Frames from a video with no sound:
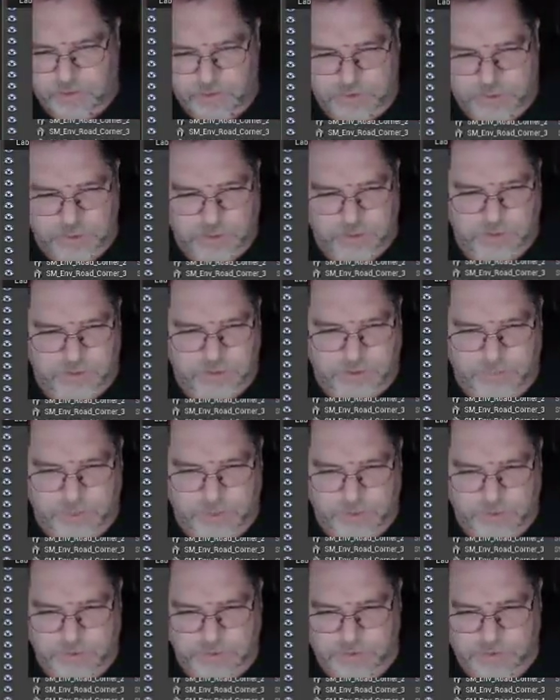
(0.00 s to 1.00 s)
to any of these
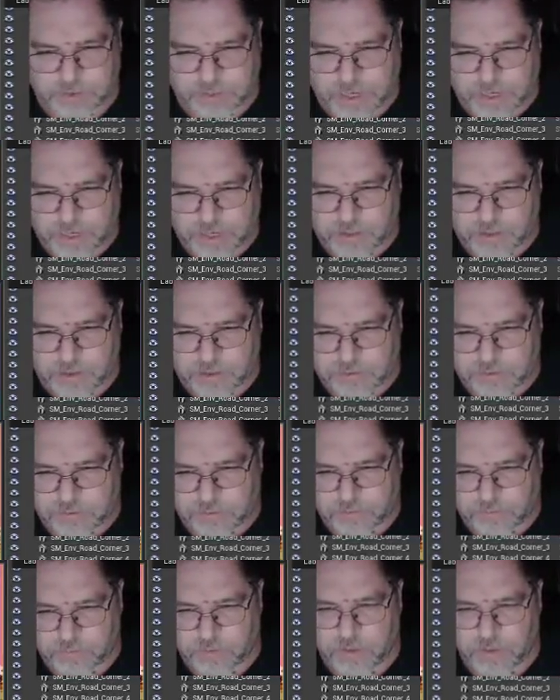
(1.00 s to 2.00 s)
buildings that you can't get
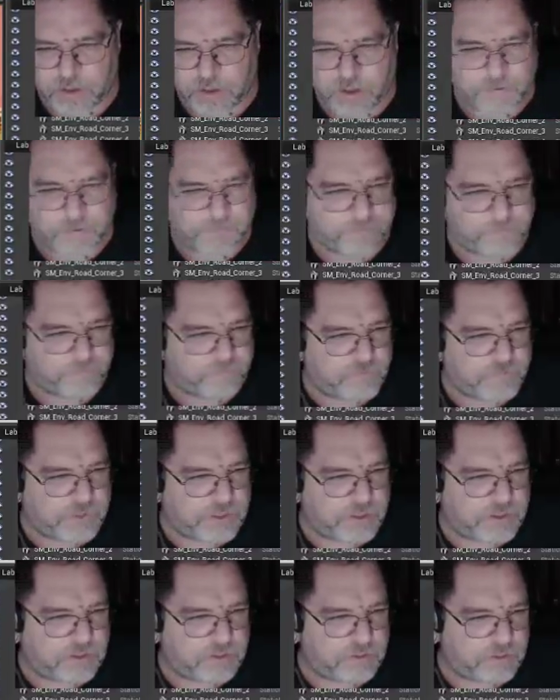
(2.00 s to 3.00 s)
into,
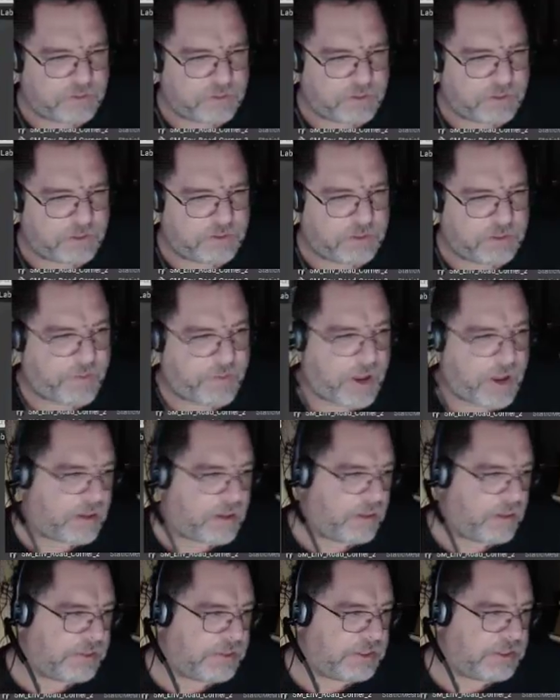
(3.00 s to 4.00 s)
then you get the
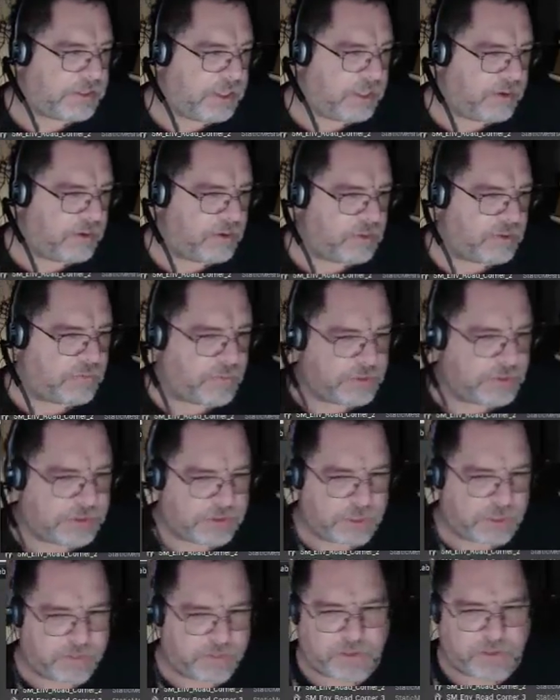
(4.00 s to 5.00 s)
apocalypse interiors, which is
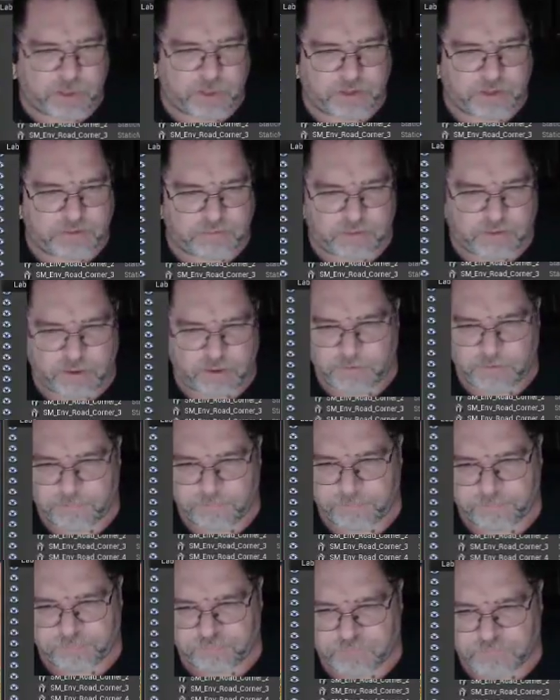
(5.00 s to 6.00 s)
I think like
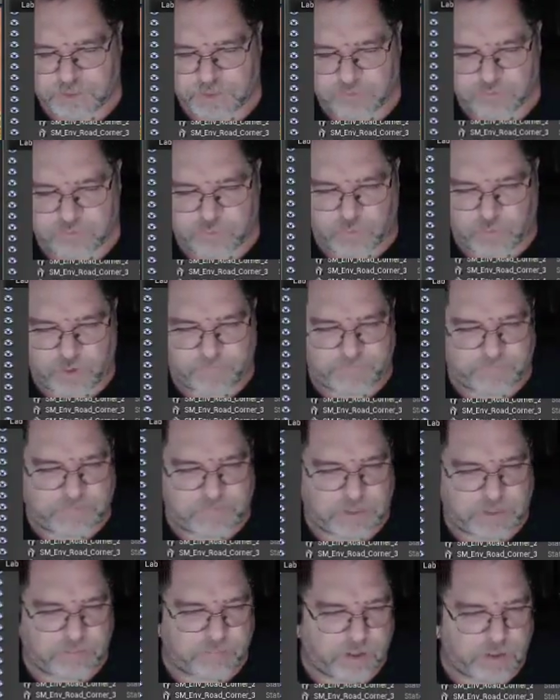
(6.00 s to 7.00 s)
12,
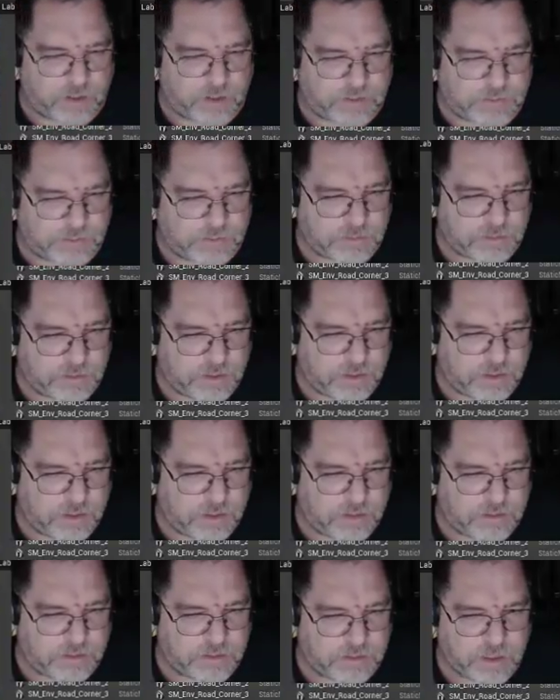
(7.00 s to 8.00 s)
15 bucks,
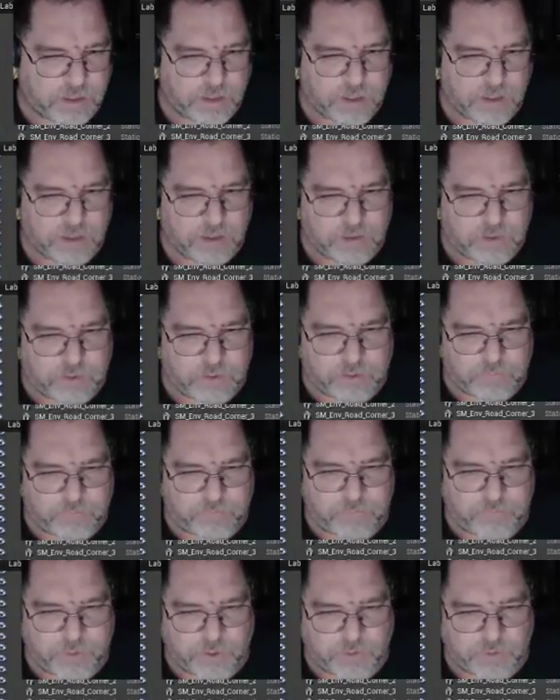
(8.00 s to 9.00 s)
and you can
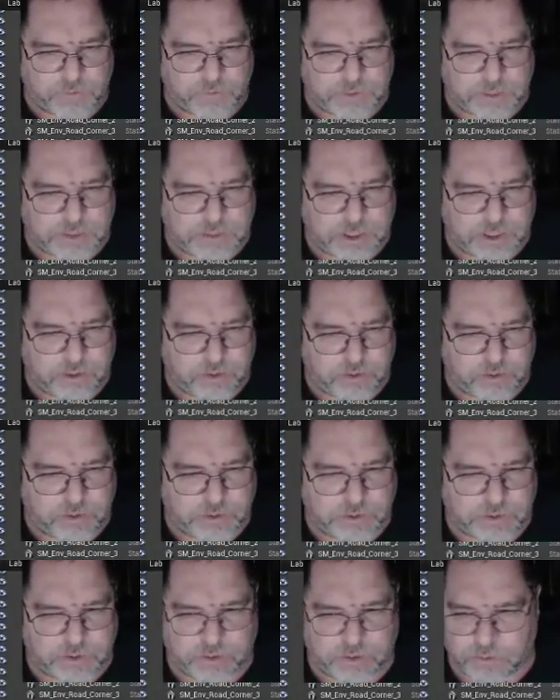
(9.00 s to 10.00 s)
build the
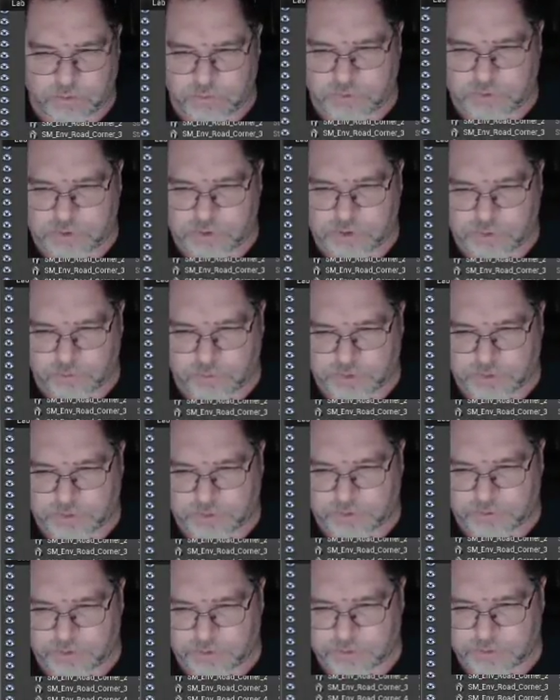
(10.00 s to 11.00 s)
interiors, include sewer
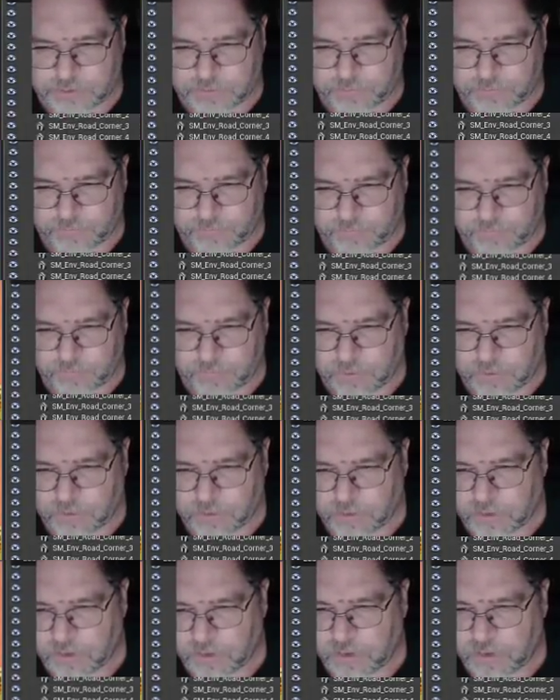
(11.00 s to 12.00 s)
sections
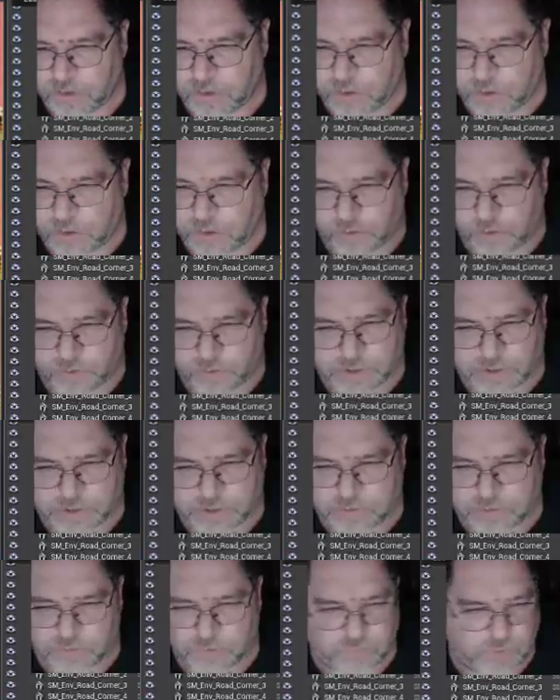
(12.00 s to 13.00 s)
hill
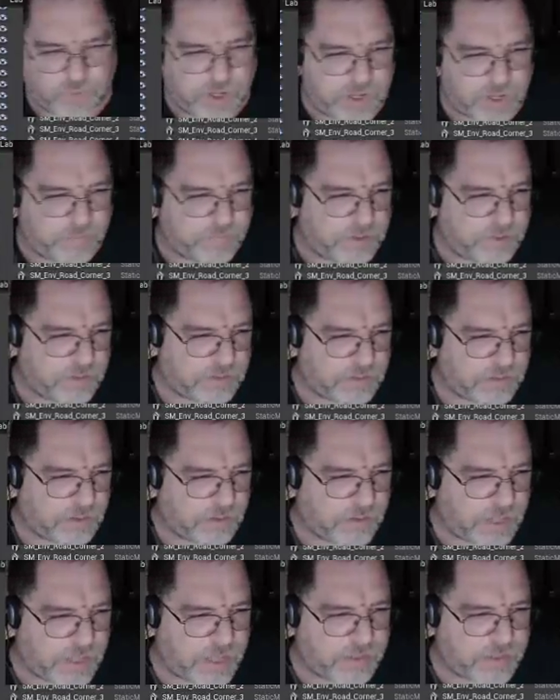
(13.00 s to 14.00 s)
section with ramp. Yeah, there's a
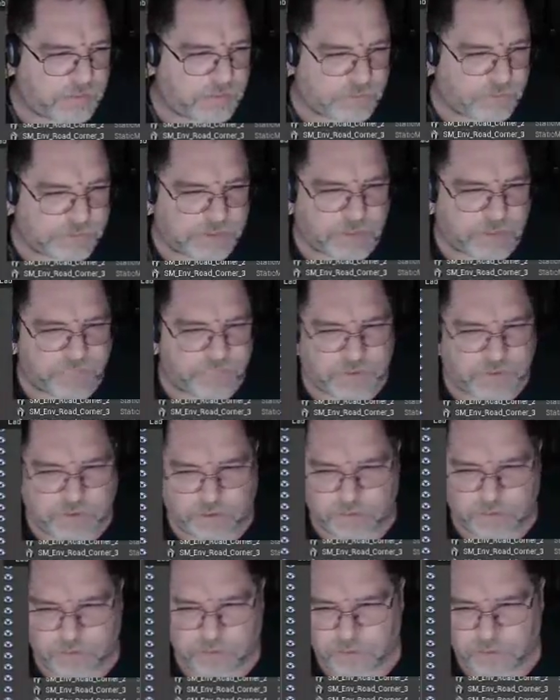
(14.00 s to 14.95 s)
lot of cool stuff in here.